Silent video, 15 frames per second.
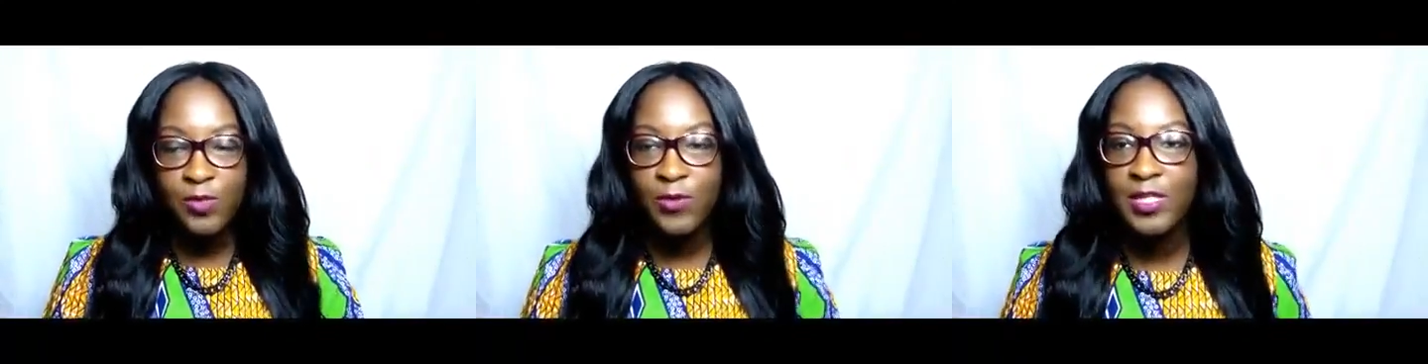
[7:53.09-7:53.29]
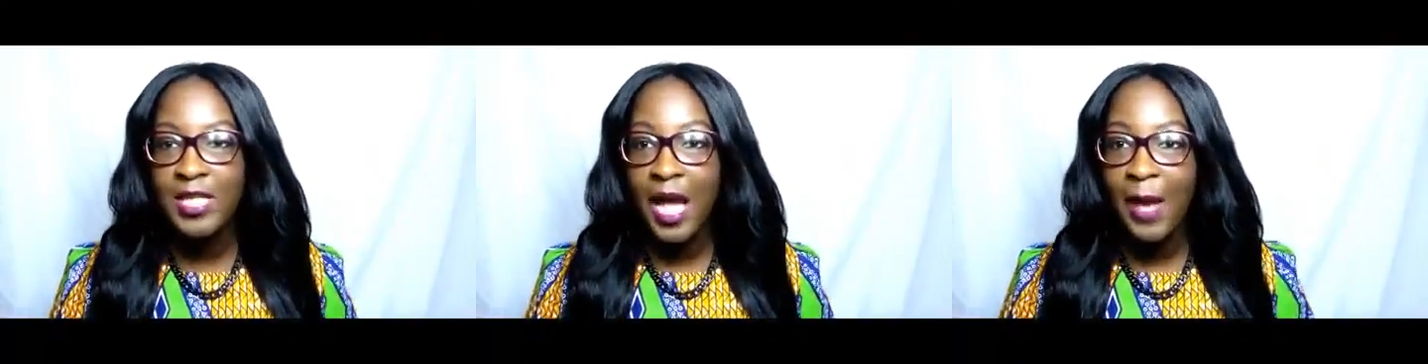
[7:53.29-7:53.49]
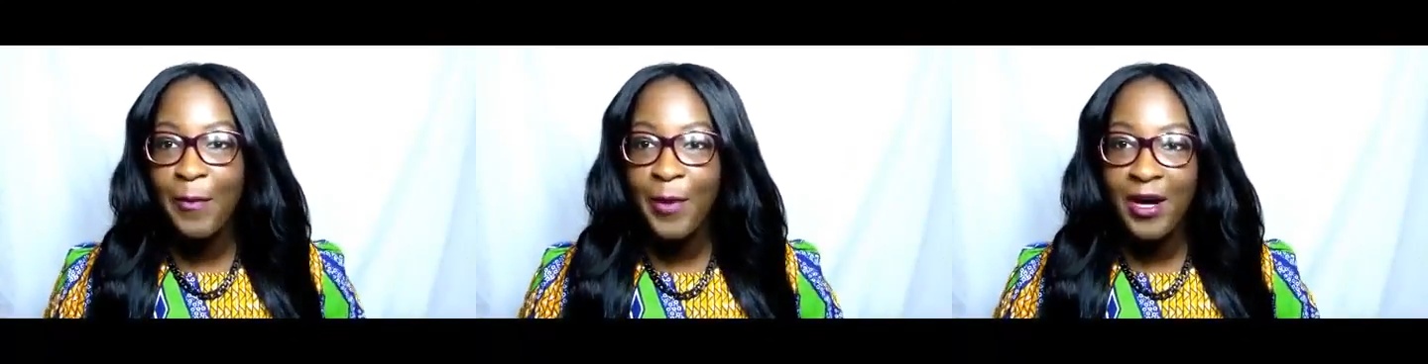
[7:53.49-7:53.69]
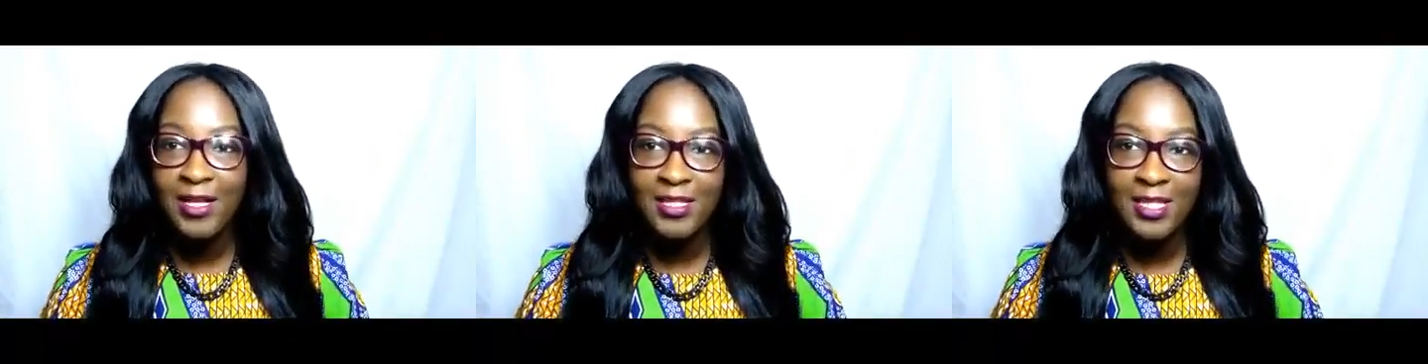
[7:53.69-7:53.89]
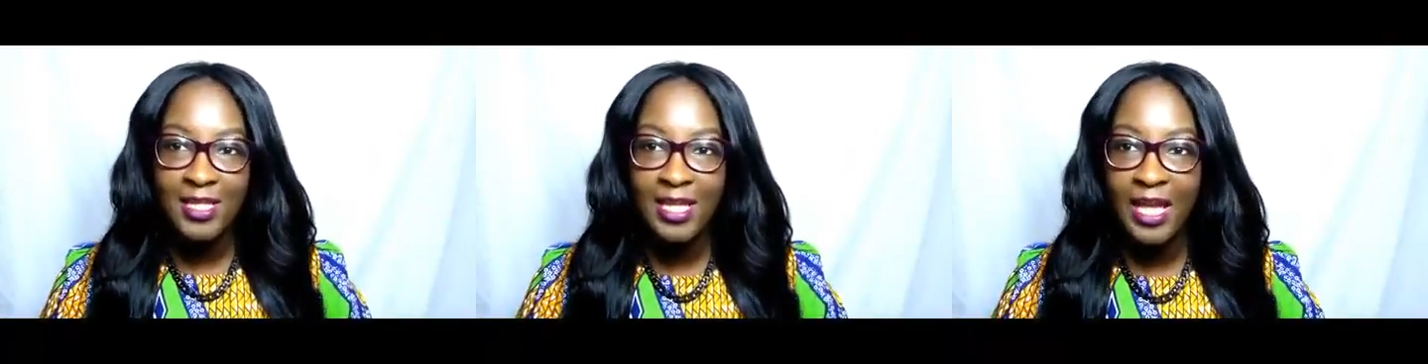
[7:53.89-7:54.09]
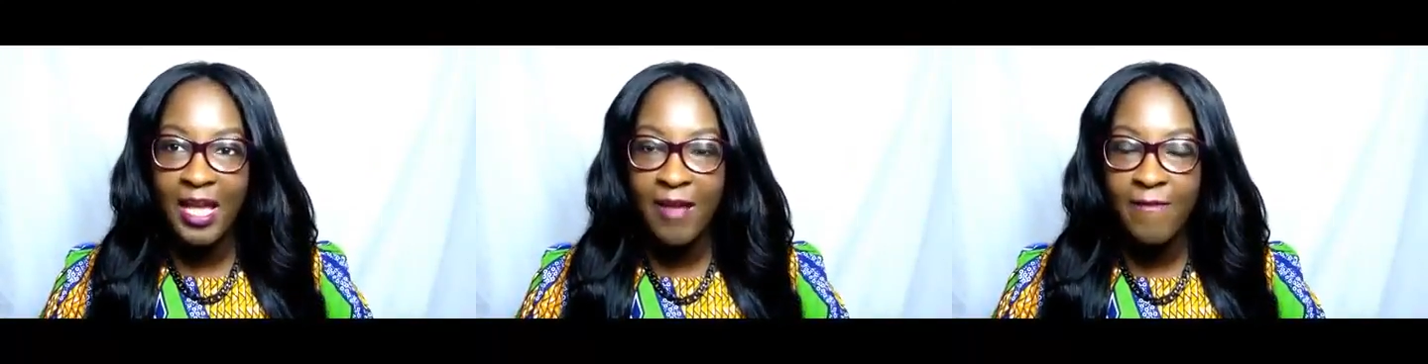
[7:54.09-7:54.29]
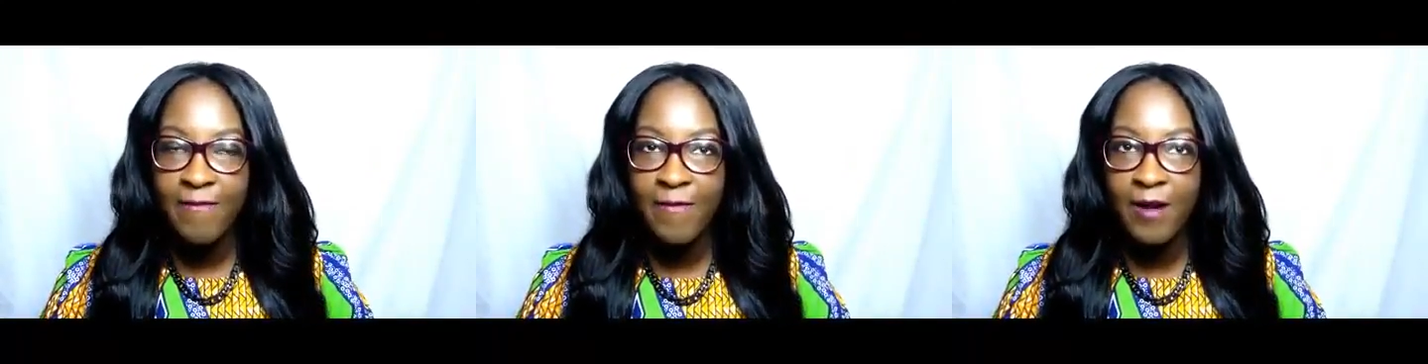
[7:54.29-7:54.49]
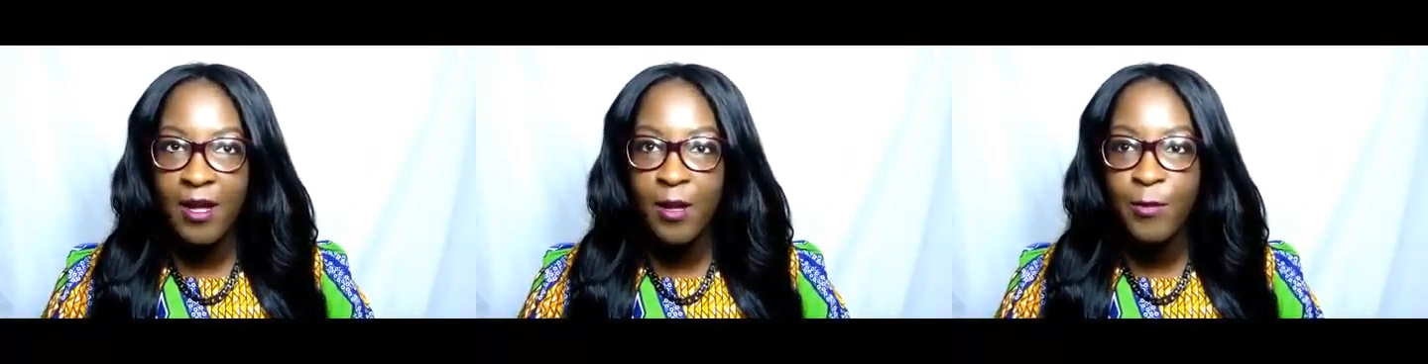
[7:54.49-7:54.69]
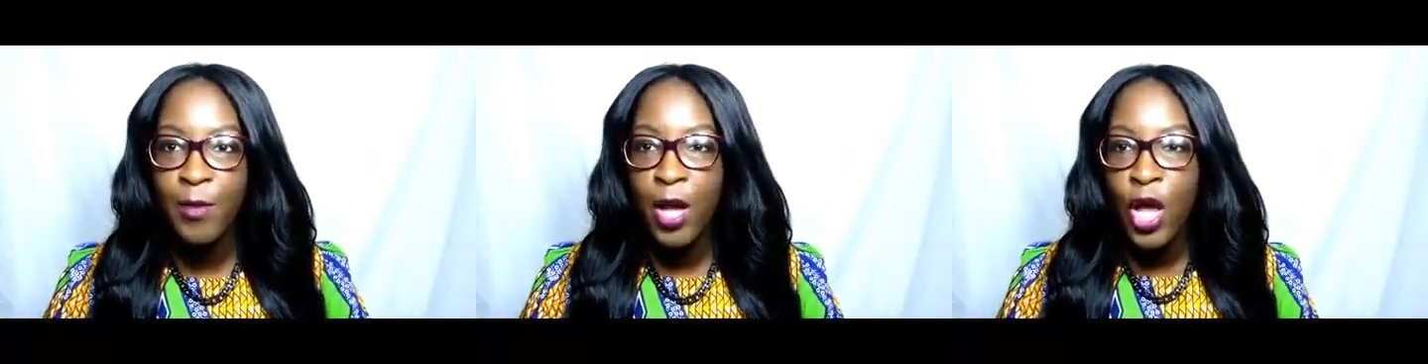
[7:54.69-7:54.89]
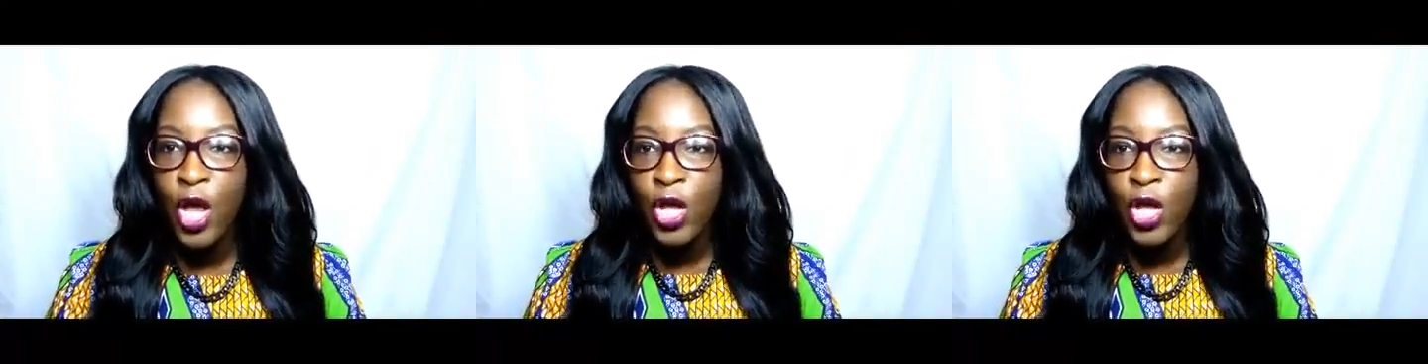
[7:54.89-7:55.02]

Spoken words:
which I bought today from